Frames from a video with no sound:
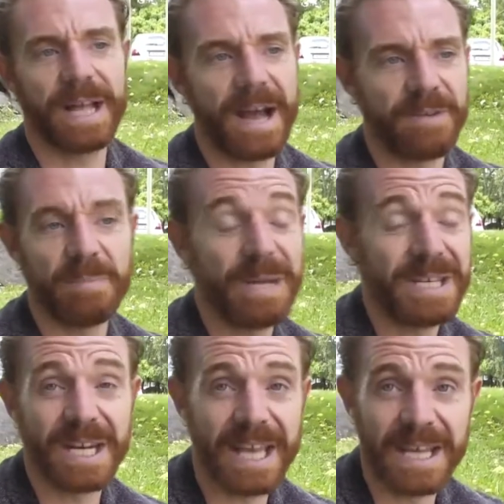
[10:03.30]
really have an
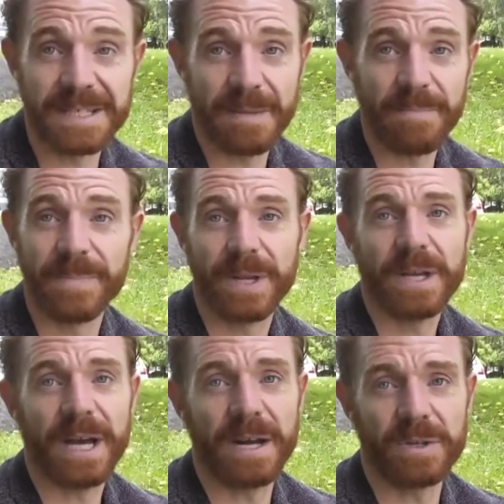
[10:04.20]
opinion against them.
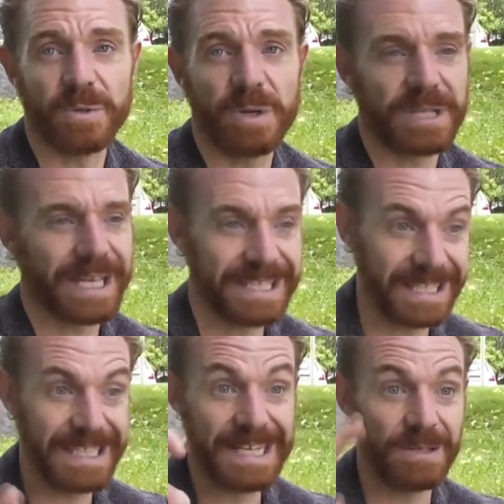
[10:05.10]
And it's almost like it's
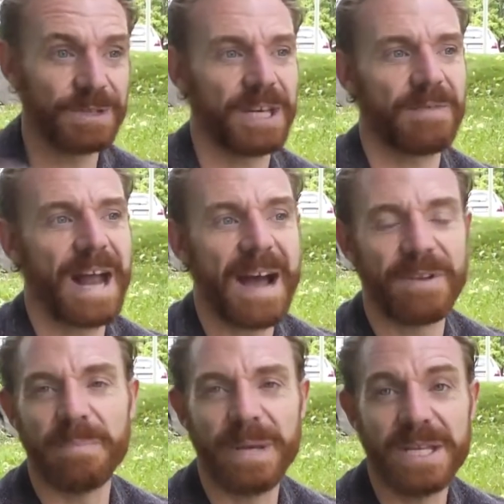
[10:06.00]
illegal to even have
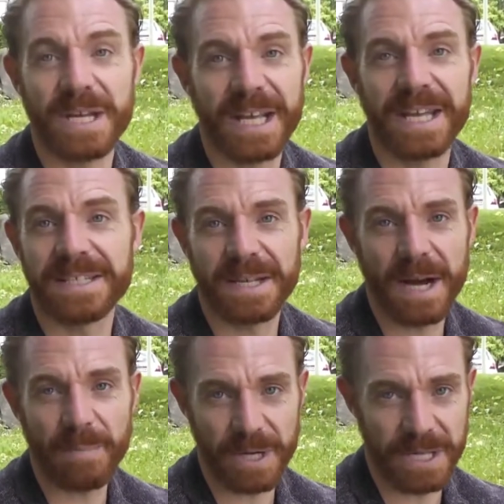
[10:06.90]
an opinion against a
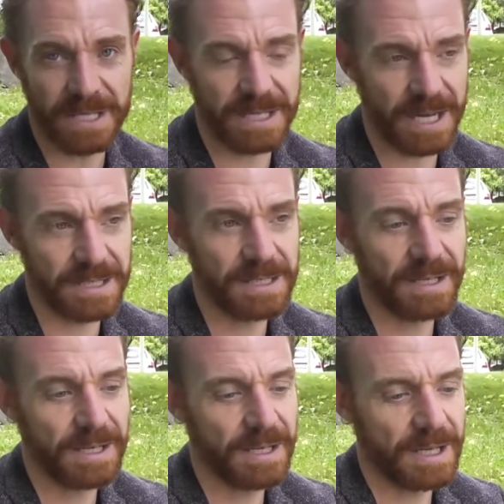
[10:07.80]
company these days.
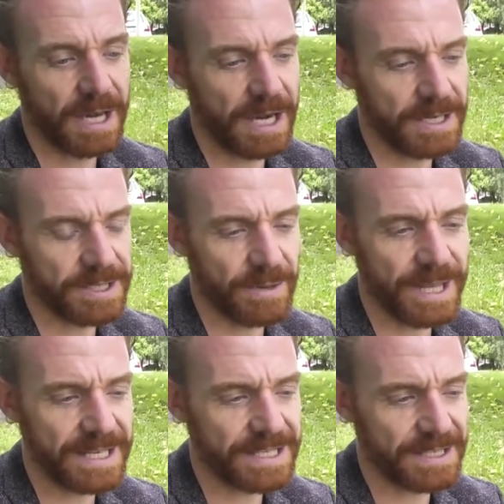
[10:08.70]
Uh, so
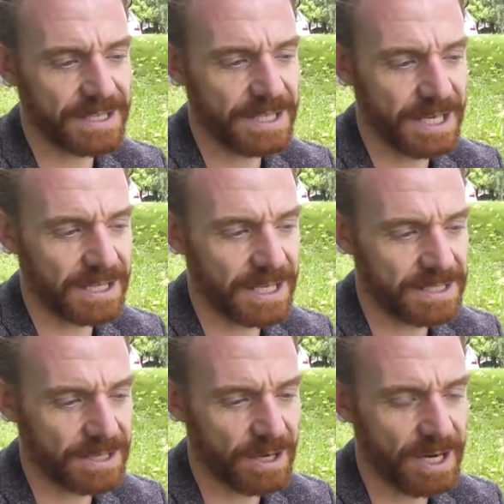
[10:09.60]
in that sense, I think
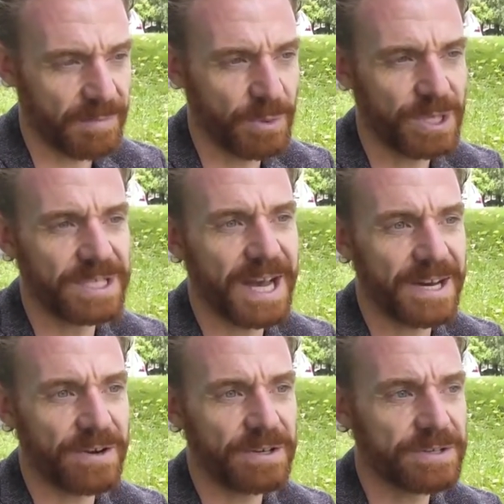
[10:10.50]
that's a kind of pretty
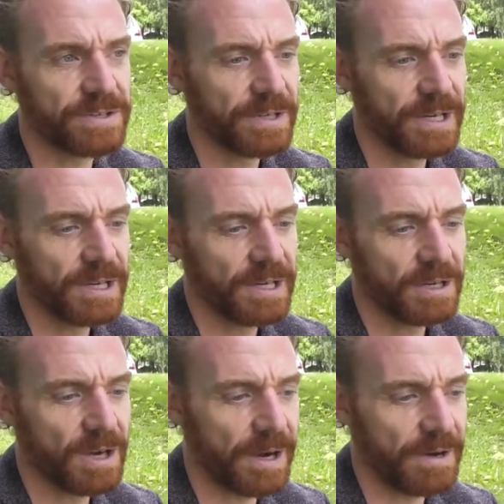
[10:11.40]
dangerous
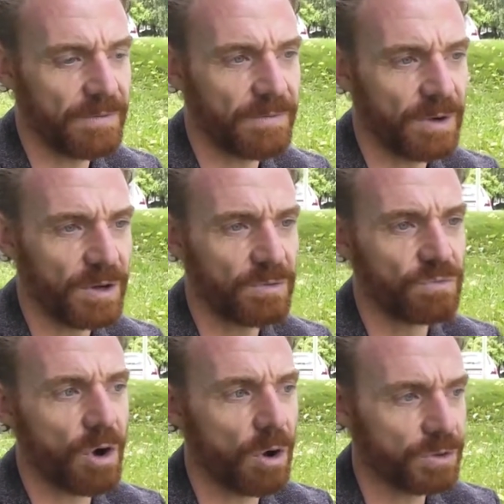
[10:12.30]
kind of
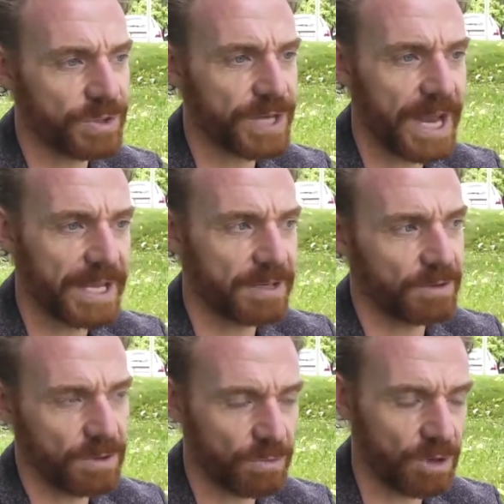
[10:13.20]
role to take,
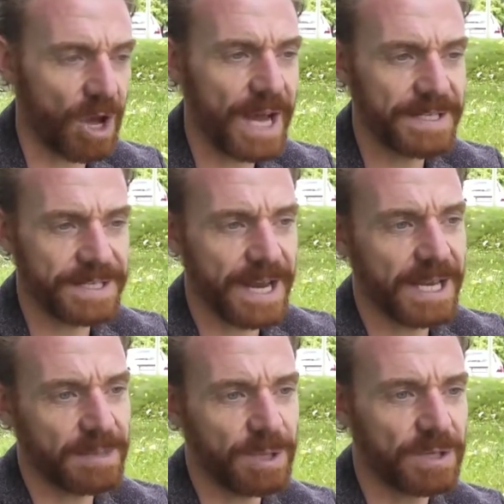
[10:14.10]
or a line to
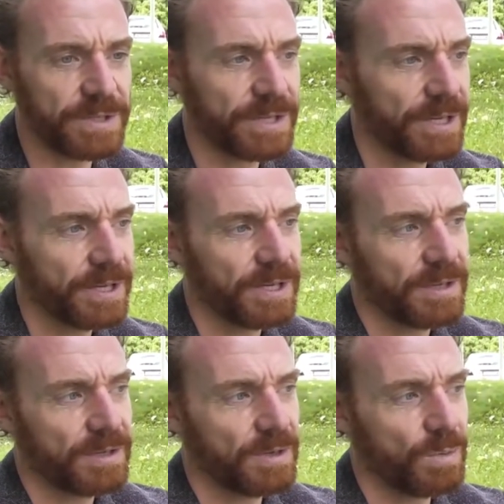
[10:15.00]
take, because
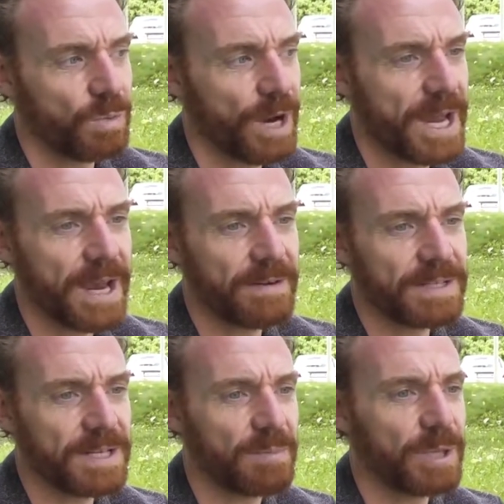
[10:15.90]
where
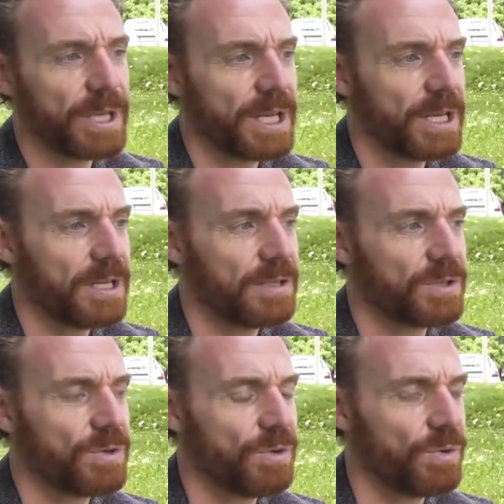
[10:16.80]
is the ability
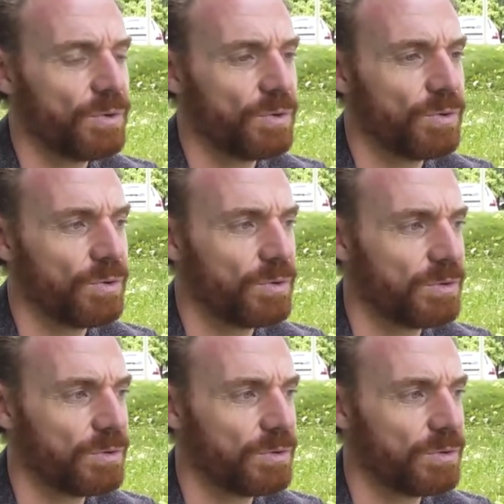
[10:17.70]
to